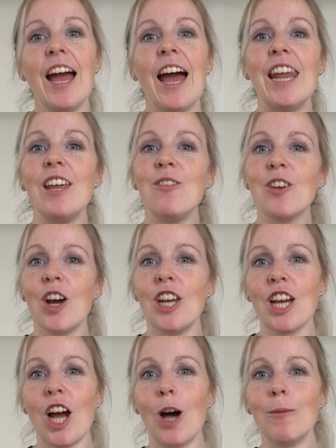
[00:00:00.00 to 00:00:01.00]
And if you've got
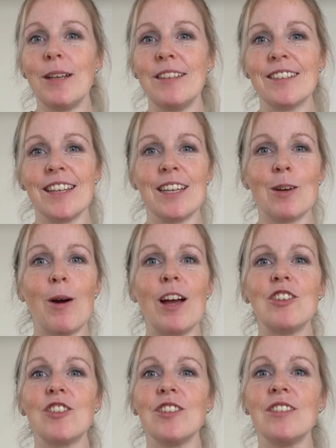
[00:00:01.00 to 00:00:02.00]
any comments, any
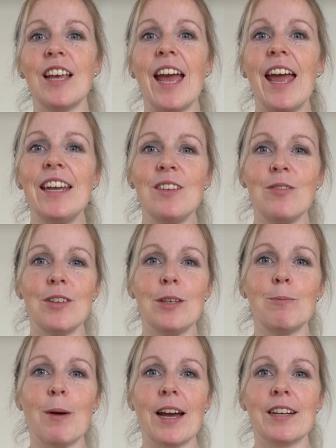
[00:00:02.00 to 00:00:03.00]
questions, any
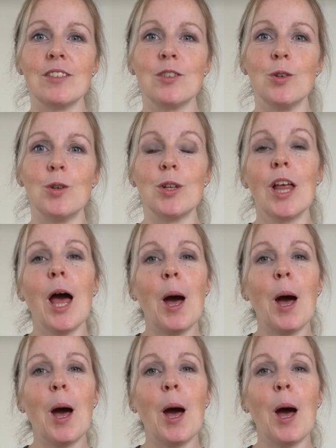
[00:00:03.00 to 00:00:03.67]
feedback at all,